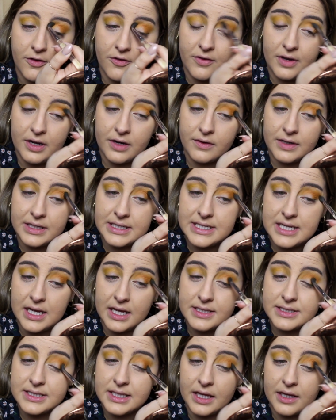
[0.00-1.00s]
very
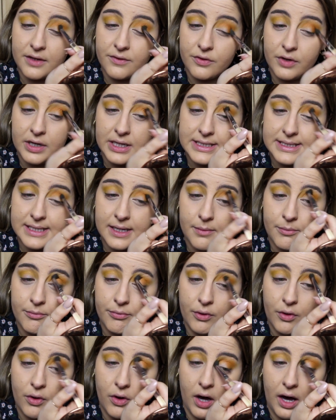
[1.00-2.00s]
tense, like for
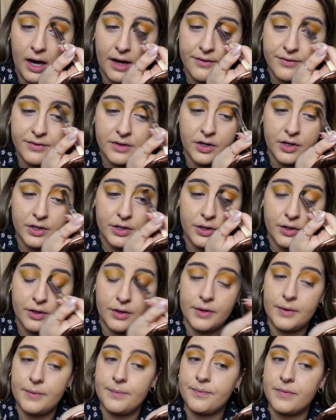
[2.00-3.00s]
example, I've got
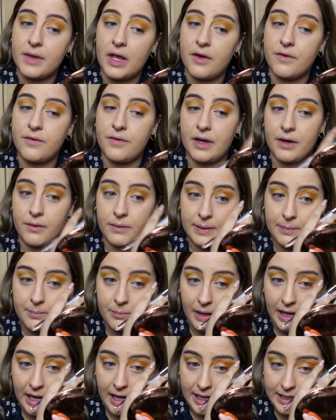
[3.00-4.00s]
a very
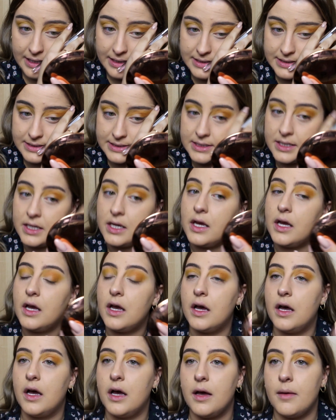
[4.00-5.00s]
bad
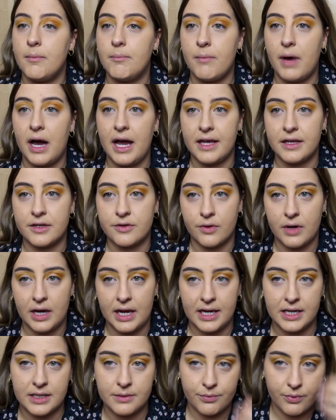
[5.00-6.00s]

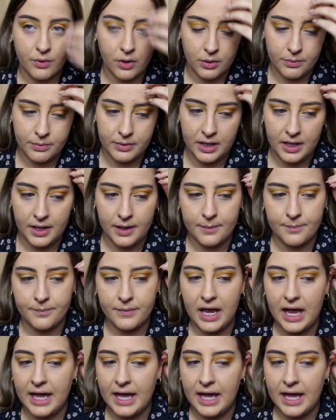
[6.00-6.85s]
migraine problem.